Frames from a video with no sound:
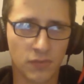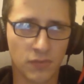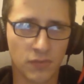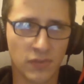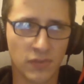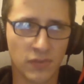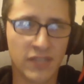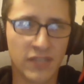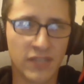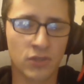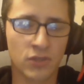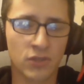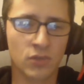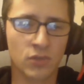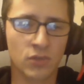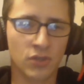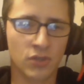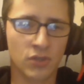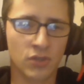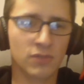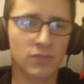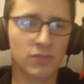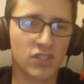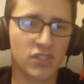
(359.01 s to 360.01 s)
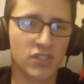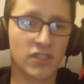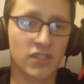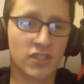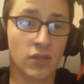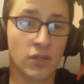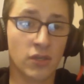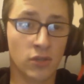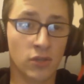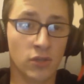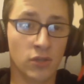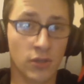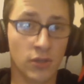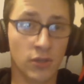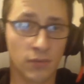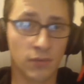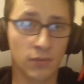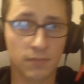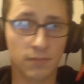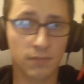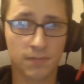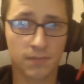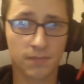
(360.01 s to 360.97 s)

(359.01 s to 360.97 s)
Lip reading: let you go to Michigan alone.